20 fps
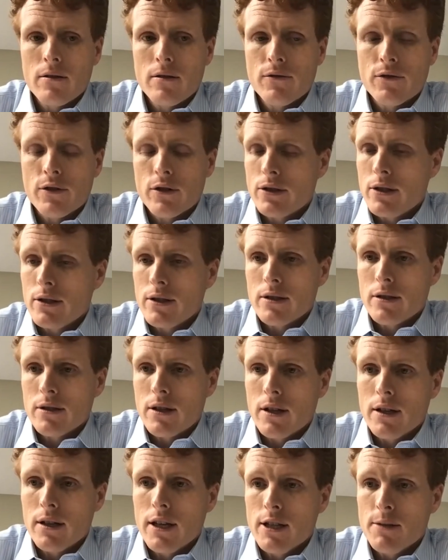for assistance
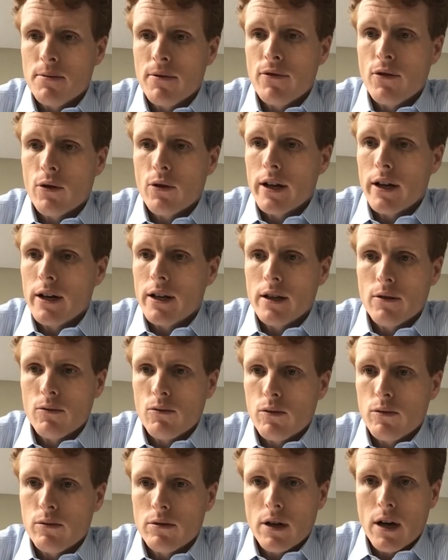in the days beforehand, and
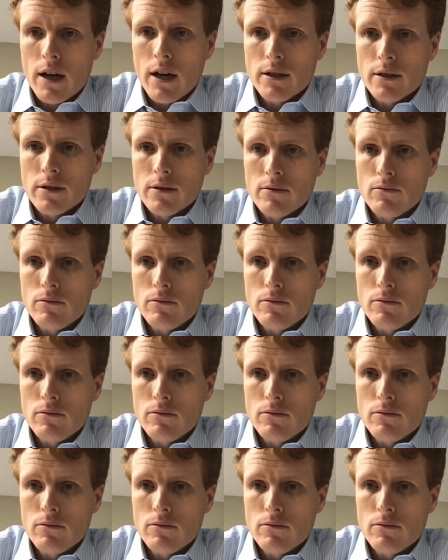the